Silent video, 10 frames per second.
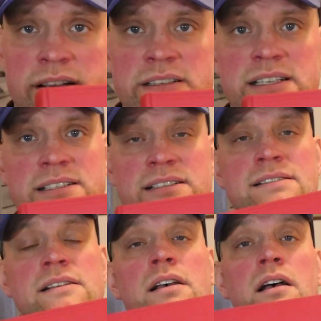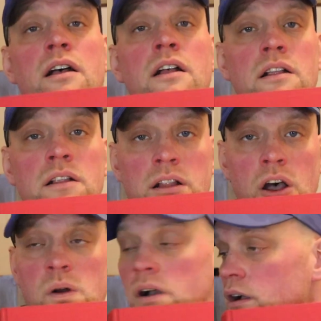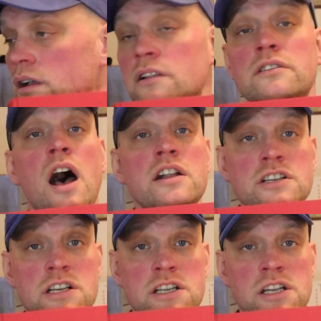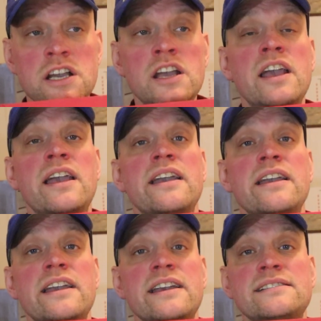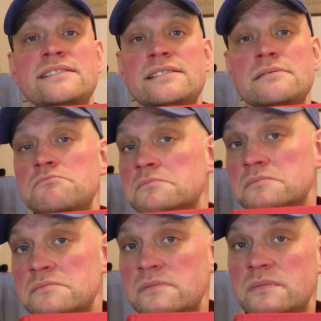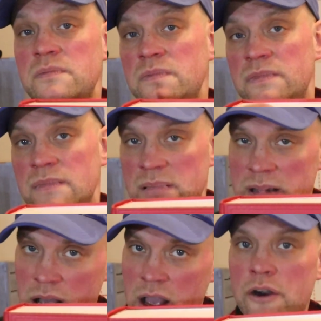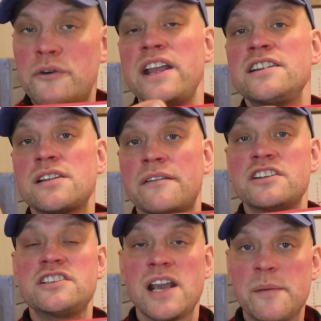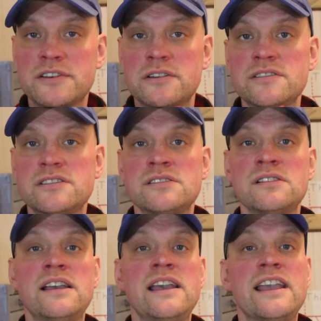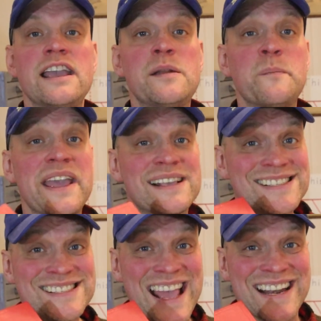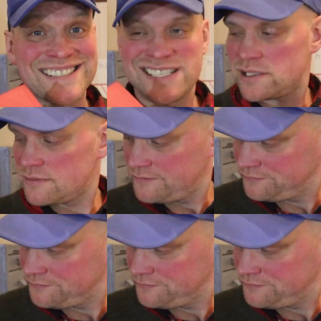This is logic. It's arranged of the chapters. It makes sense.